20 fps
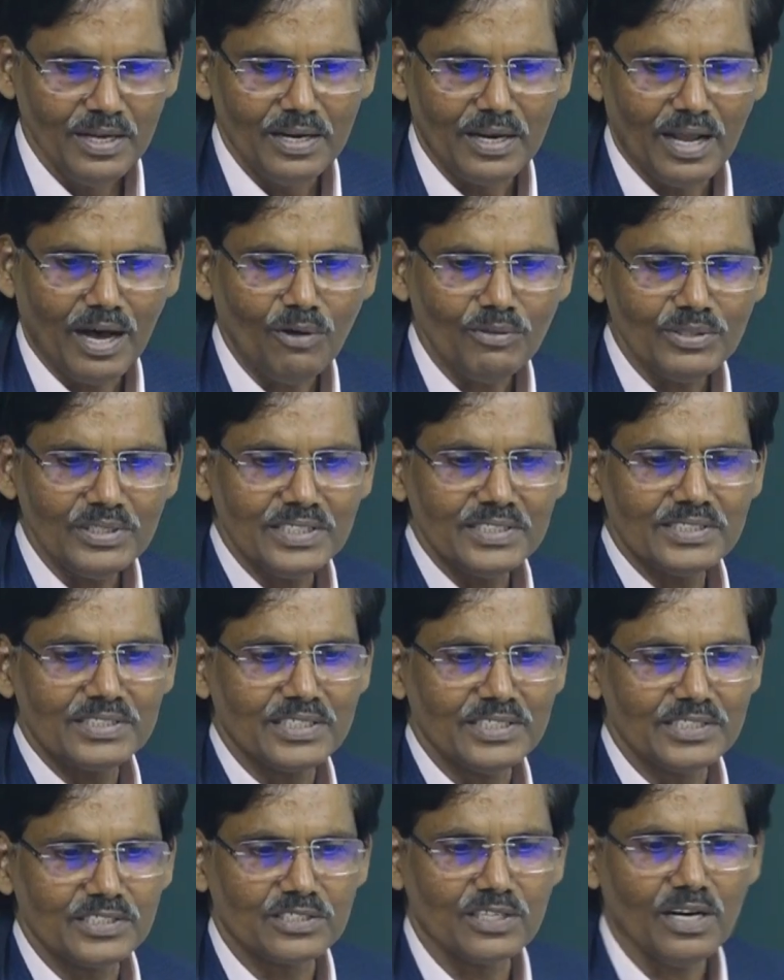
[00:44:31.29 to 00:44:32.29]
Now this
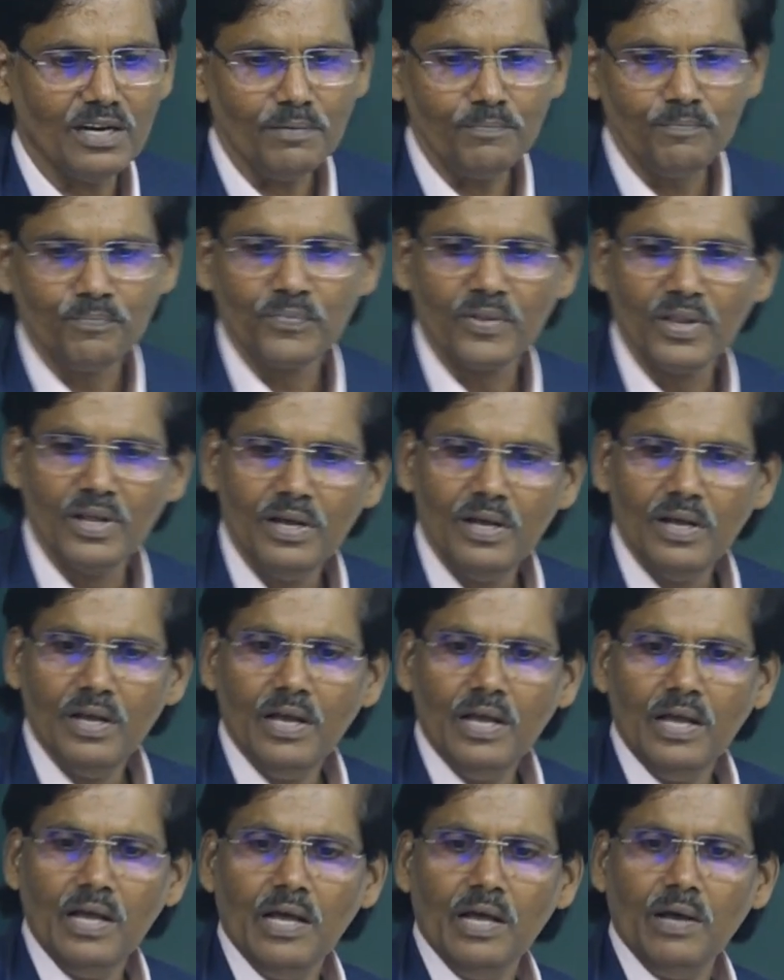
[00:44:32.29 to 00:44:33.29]
is the,
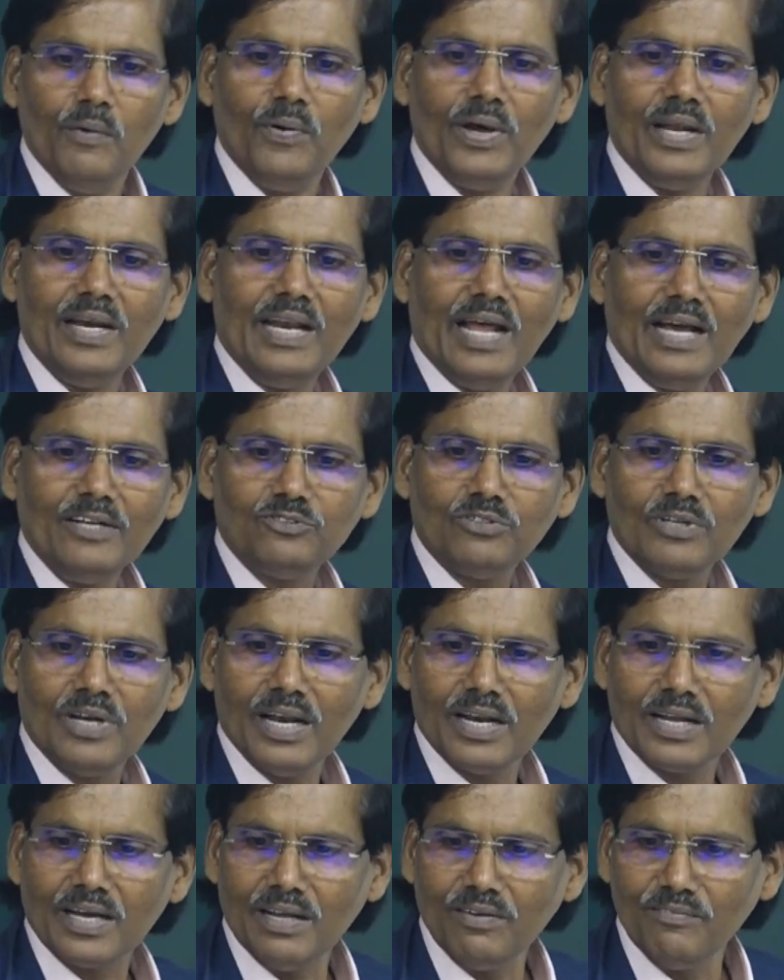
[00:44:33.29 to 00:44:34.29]
when
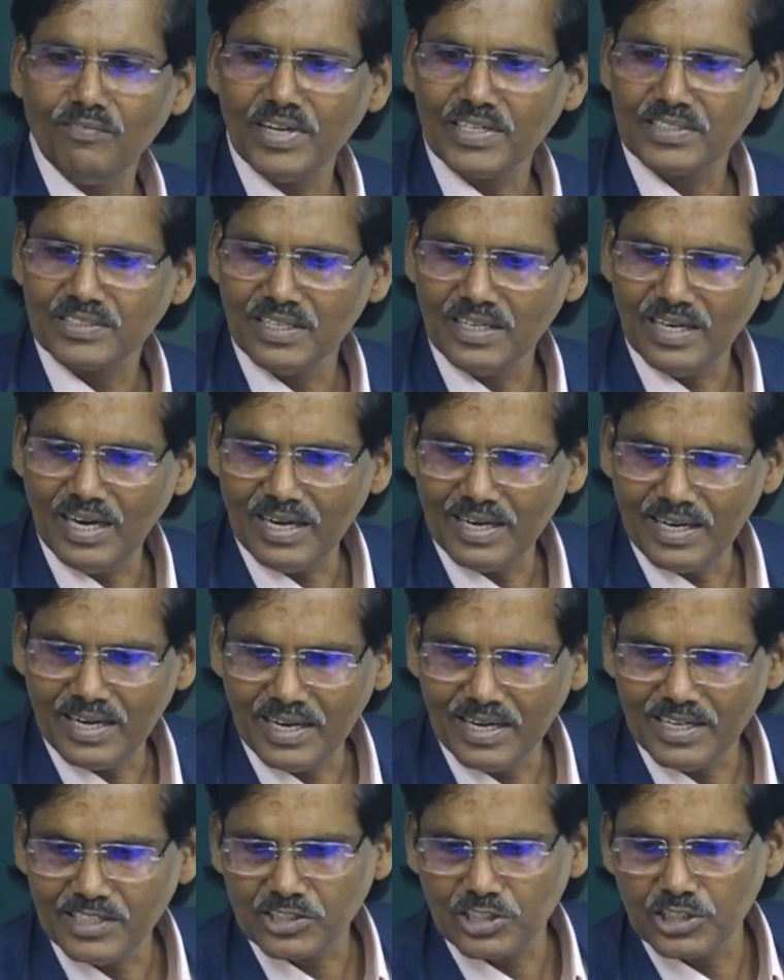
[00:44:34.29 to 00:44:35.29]
natural convection and
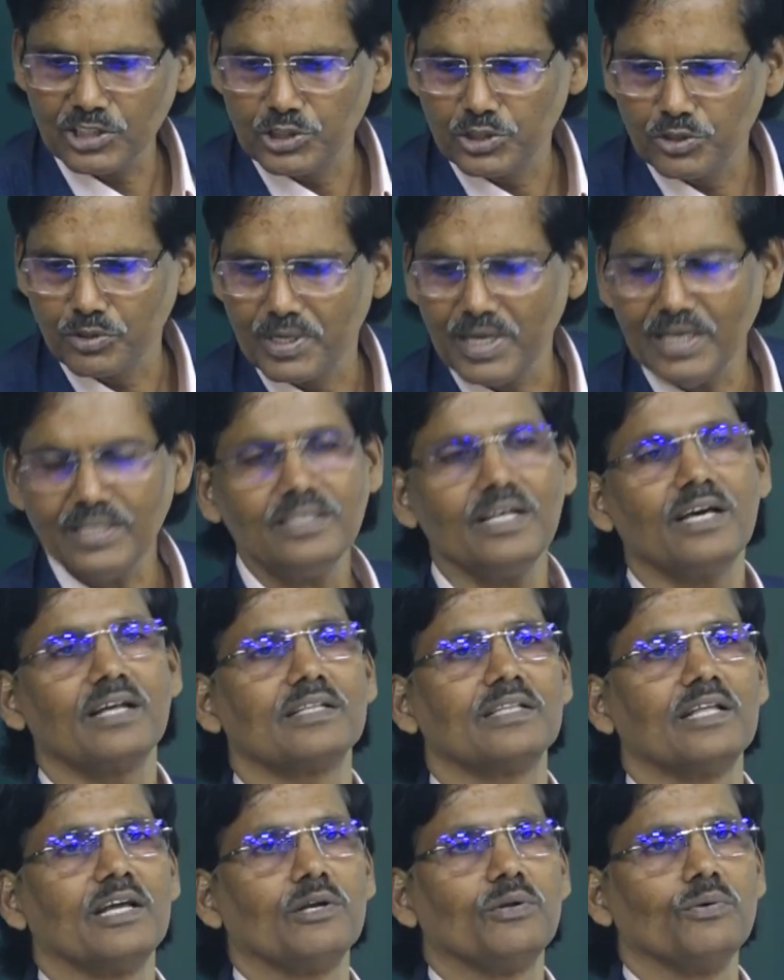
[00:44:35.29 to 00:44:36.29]
radiation
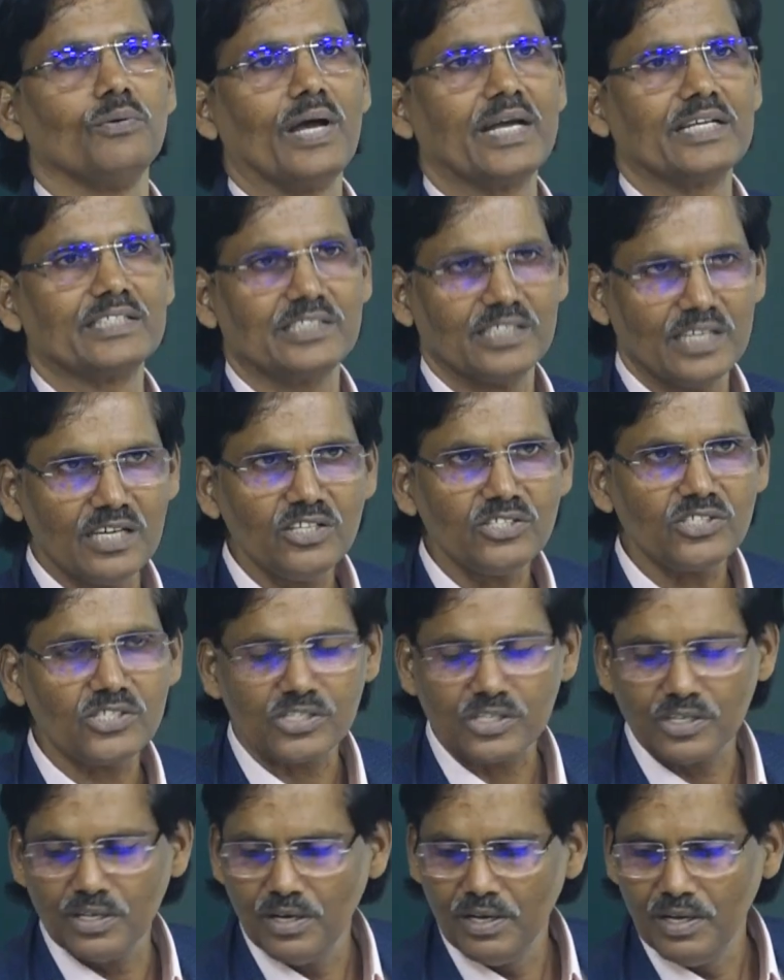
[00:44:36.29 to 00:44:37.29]
together they do
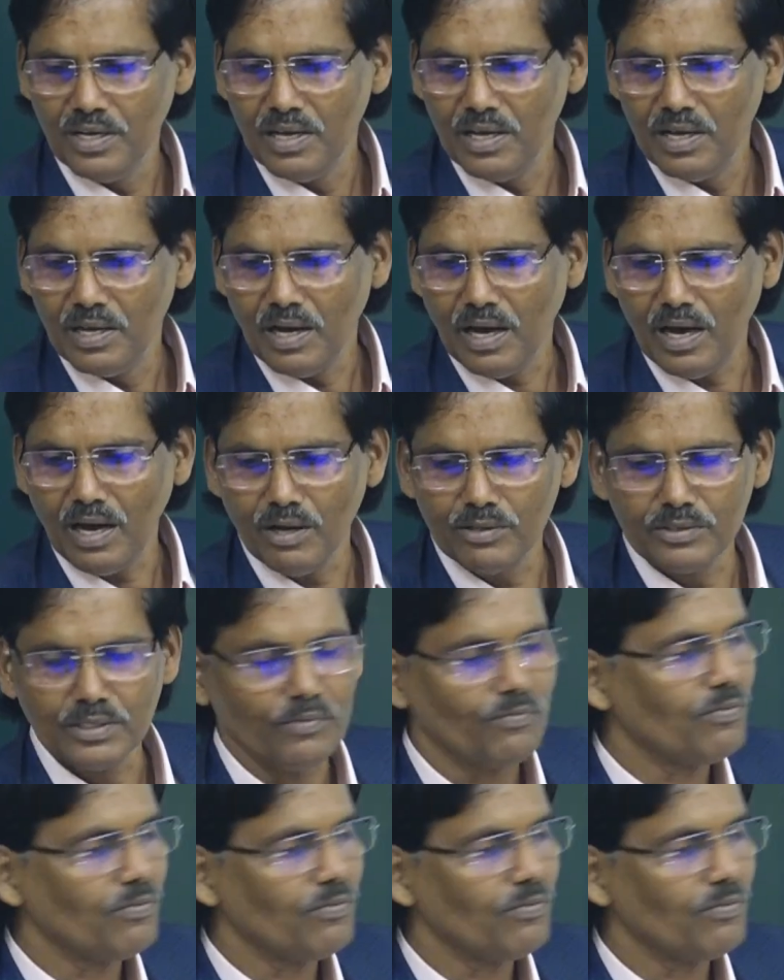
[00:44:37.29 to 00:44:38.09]
exist, how the